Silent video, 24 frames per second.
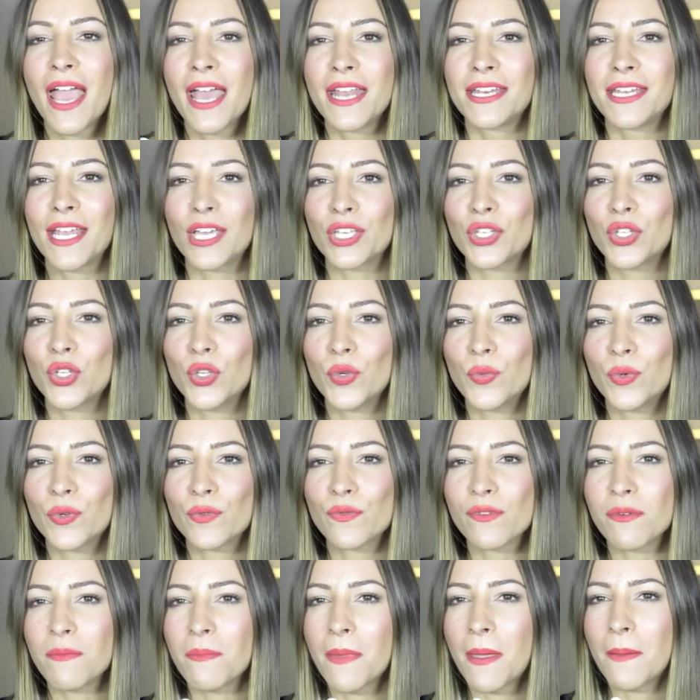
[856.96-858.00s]
Now you would
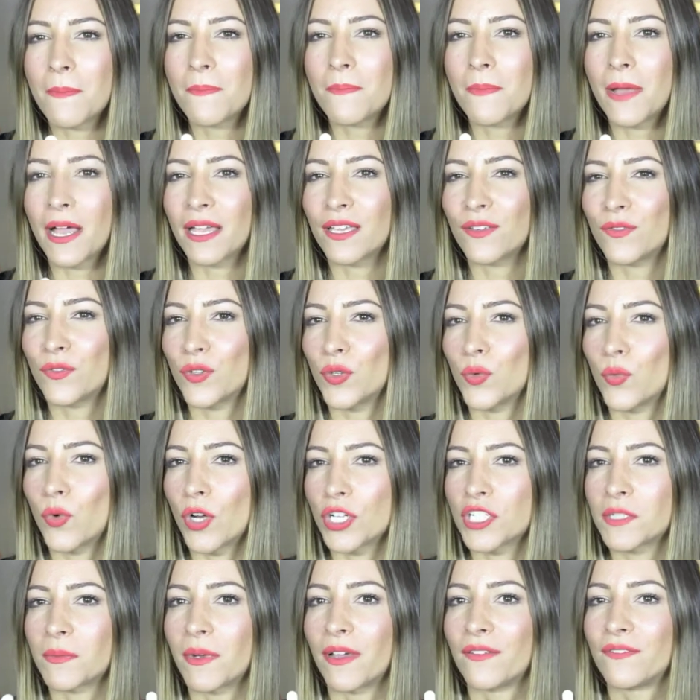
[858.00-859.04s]
remember if you
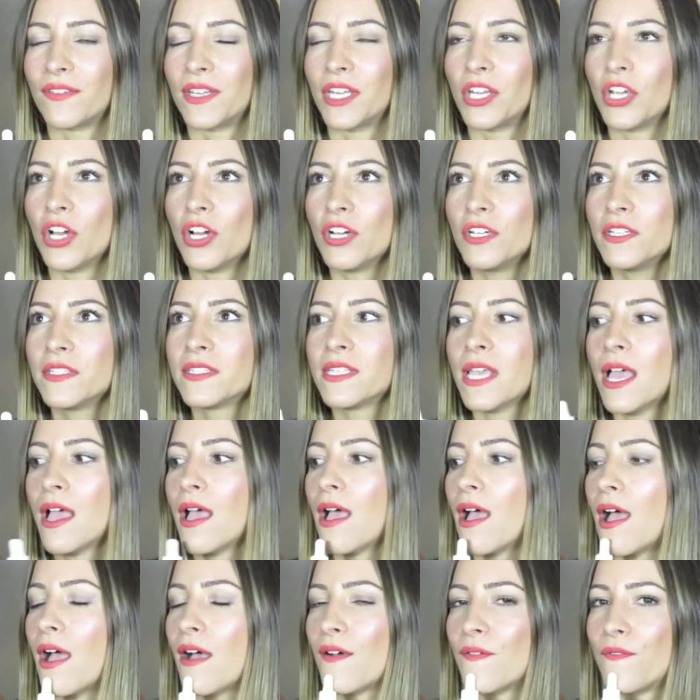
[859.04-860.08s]
watch my videos,
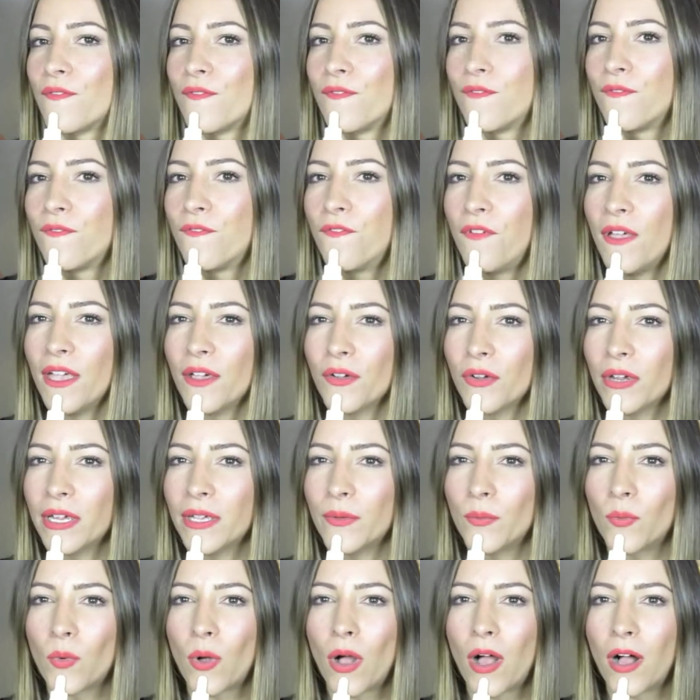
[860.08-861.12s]
a very
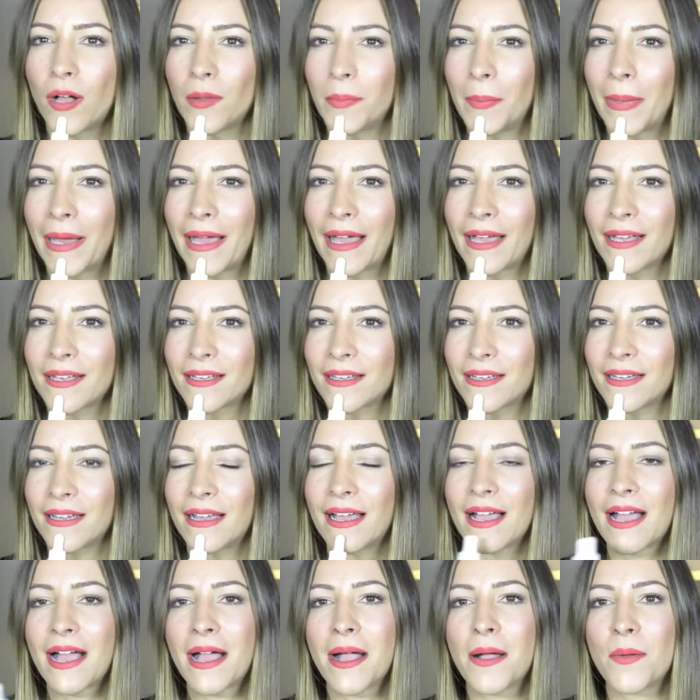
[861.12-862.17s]
while back,
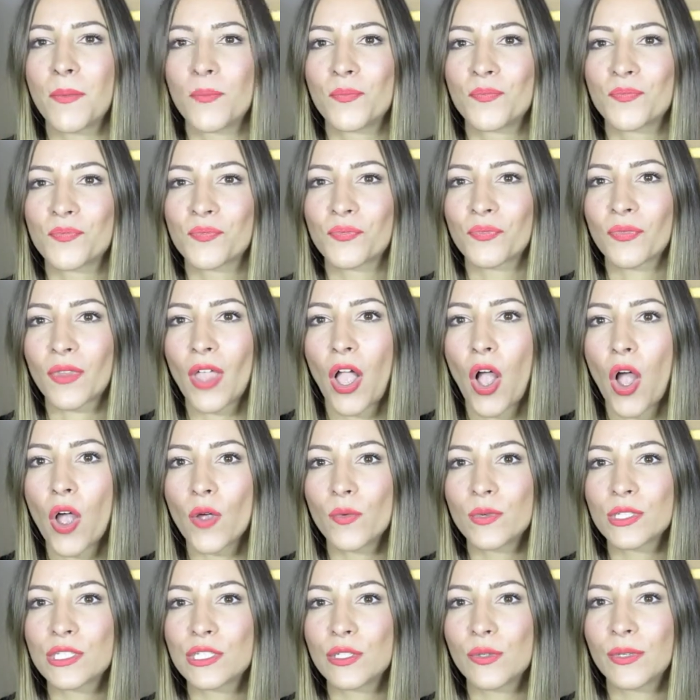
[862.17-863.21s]
um, I
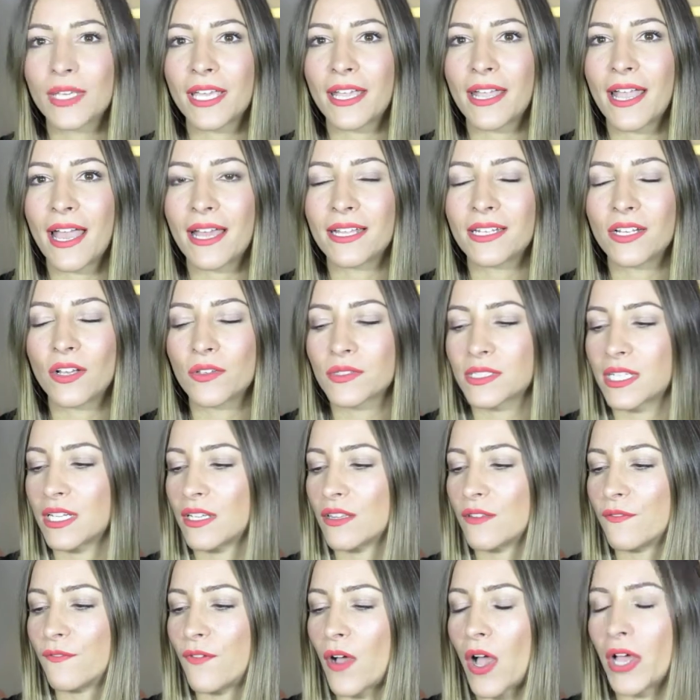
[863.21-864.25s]
was looking at, I was
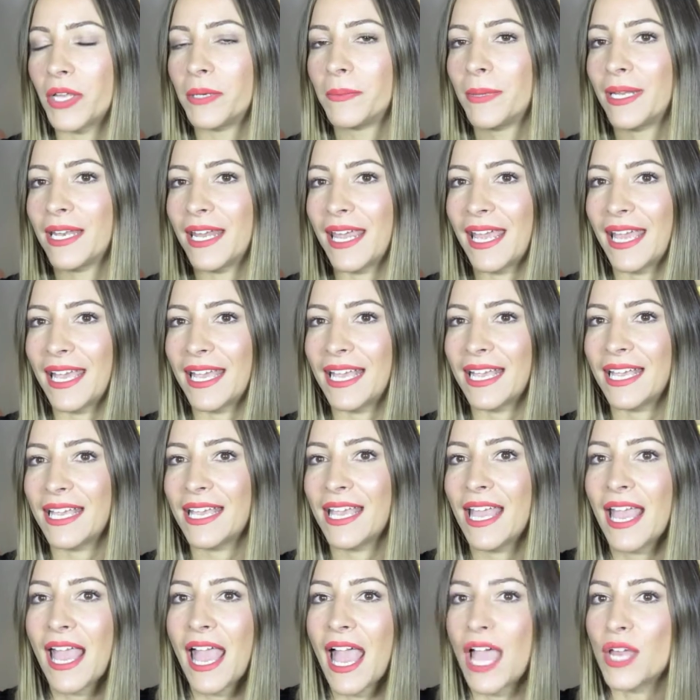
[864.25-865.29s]
getting vitamin
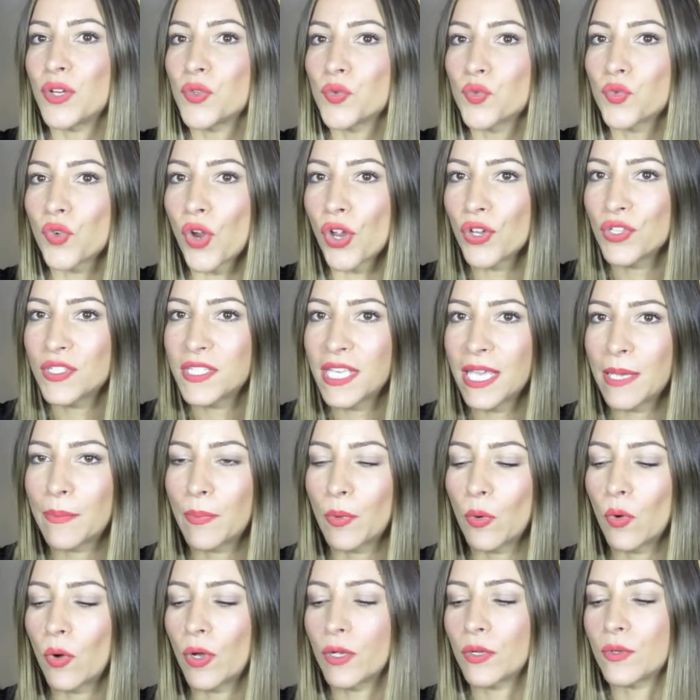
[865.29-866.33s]
E and
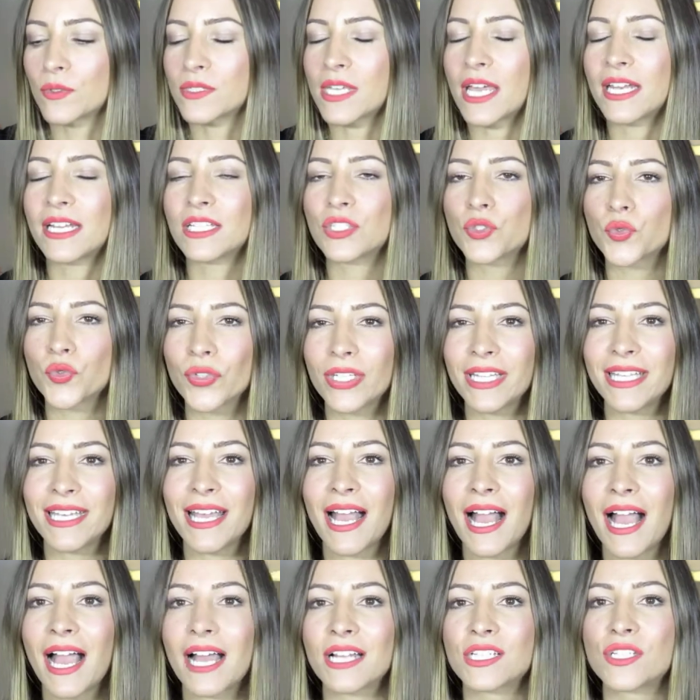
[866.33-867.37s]
rosehip oils and it's really
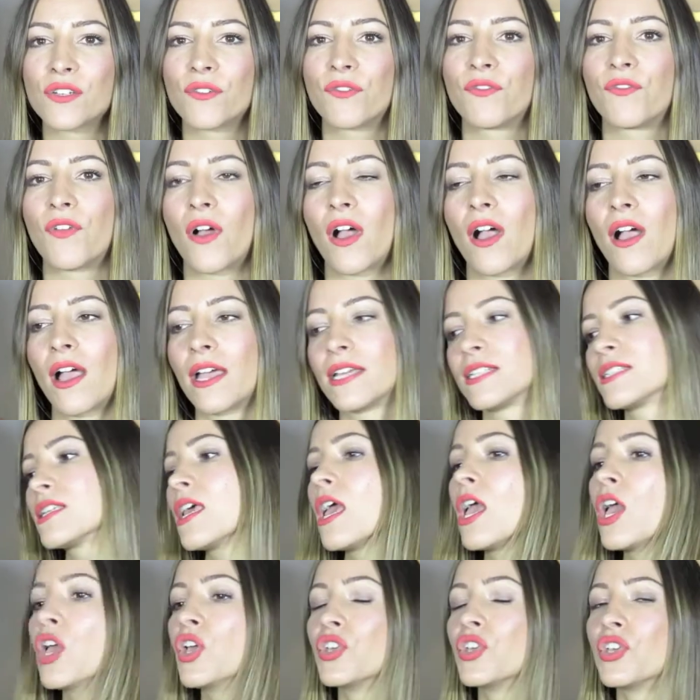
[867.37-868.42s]
hard to find
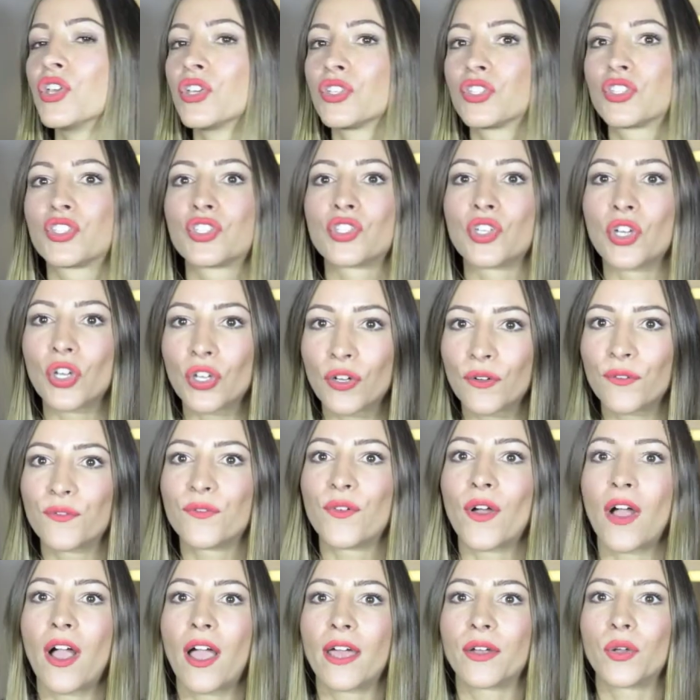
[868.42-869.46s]

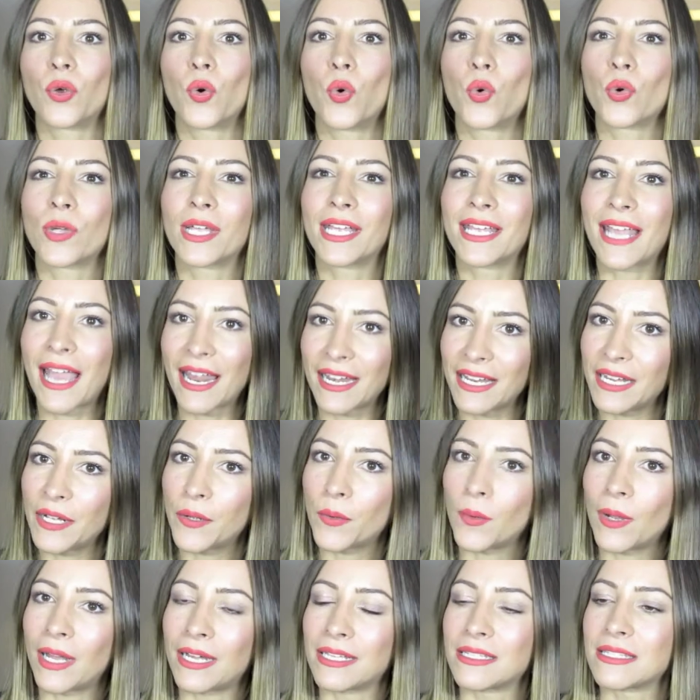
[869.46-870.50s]
certified organic
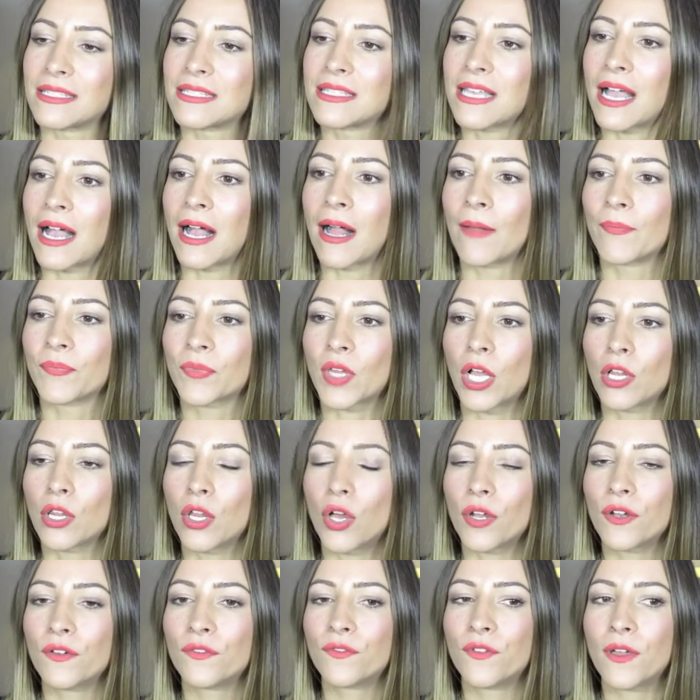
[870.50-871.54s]
ones. Um, a
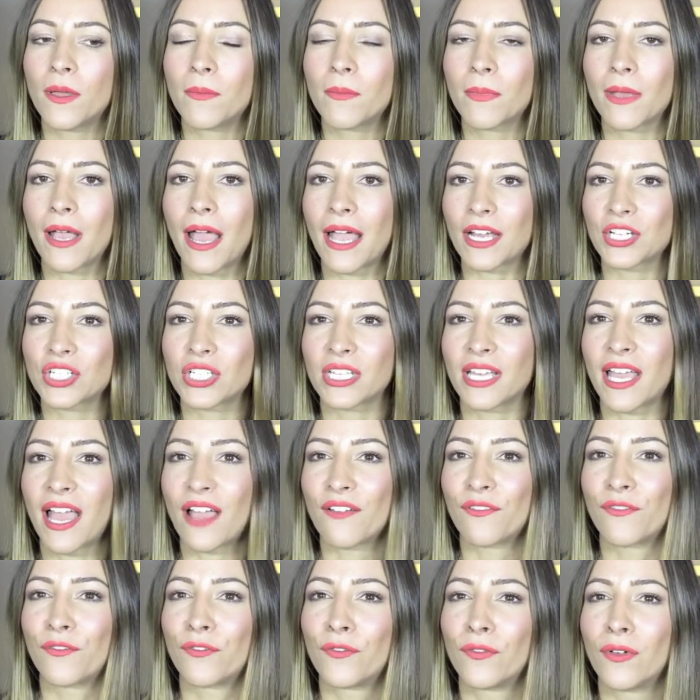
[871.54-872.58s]
lot of them actually
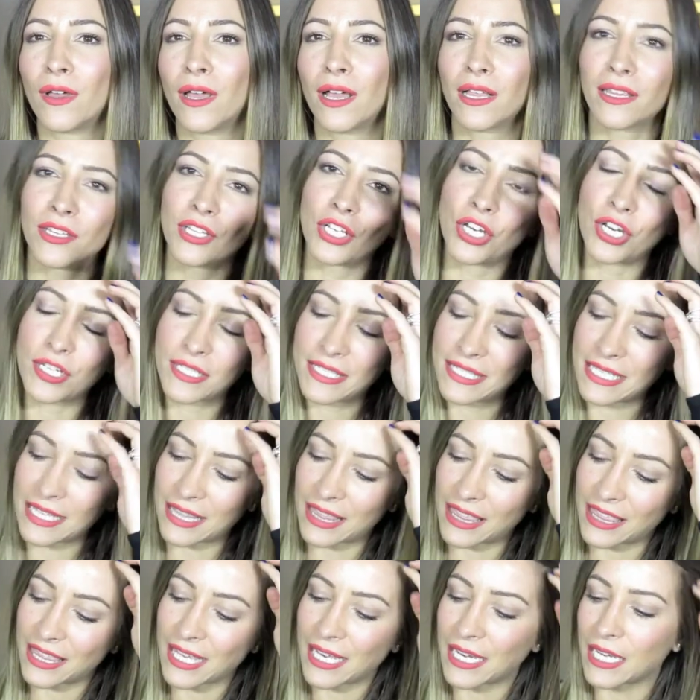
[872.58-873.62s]
have you know
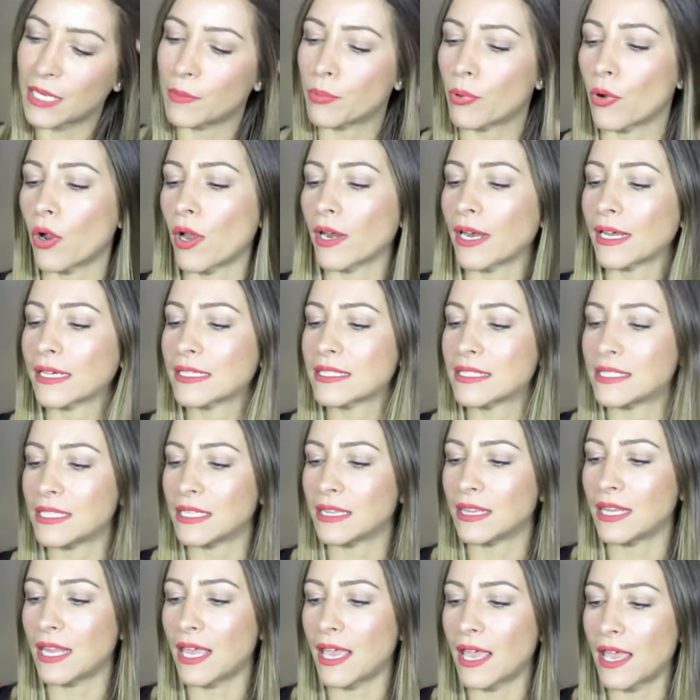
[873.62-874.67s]
synthetic products
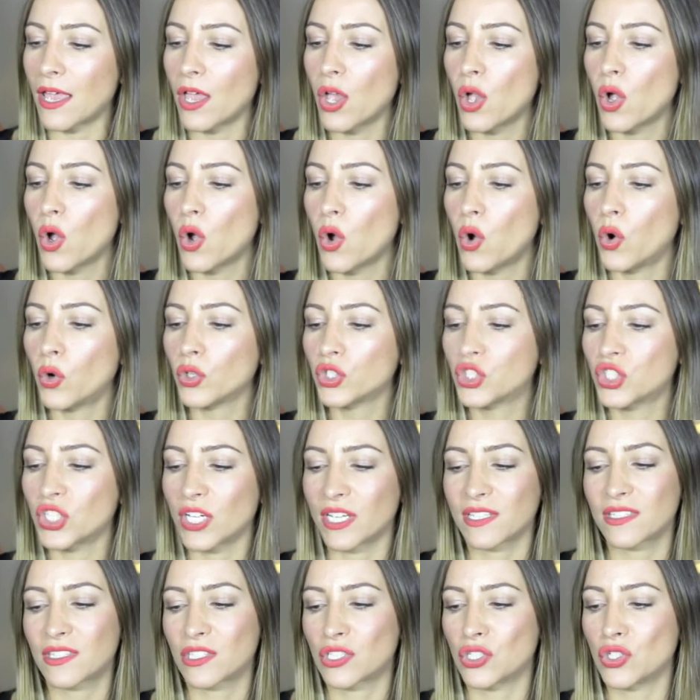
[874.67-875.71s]
in there or
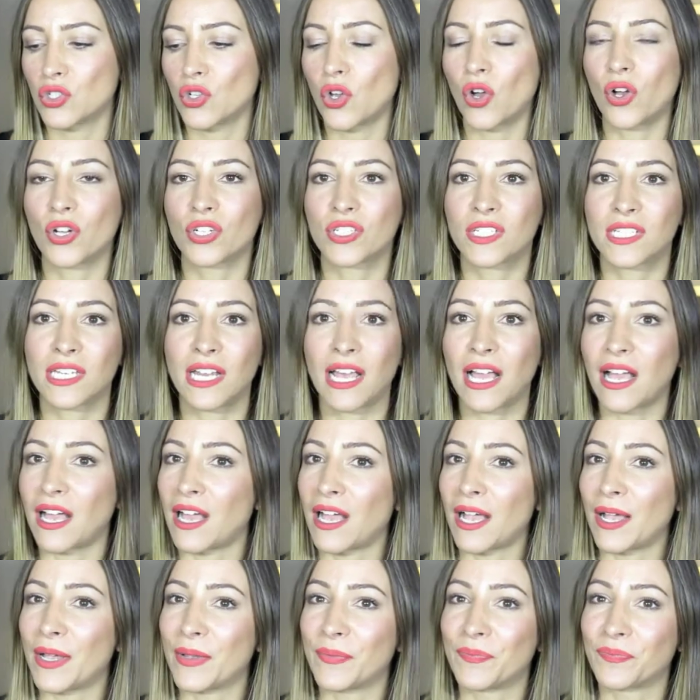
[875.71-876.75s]
just not
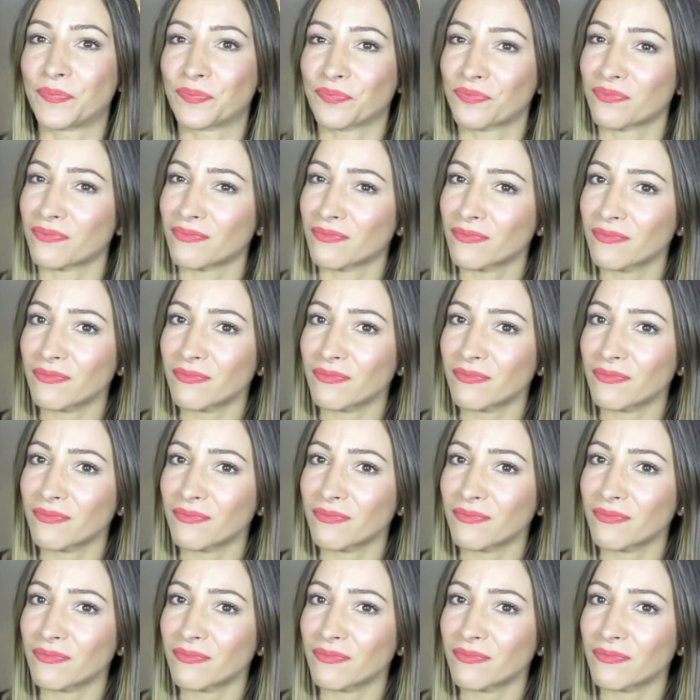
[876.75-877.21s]
um,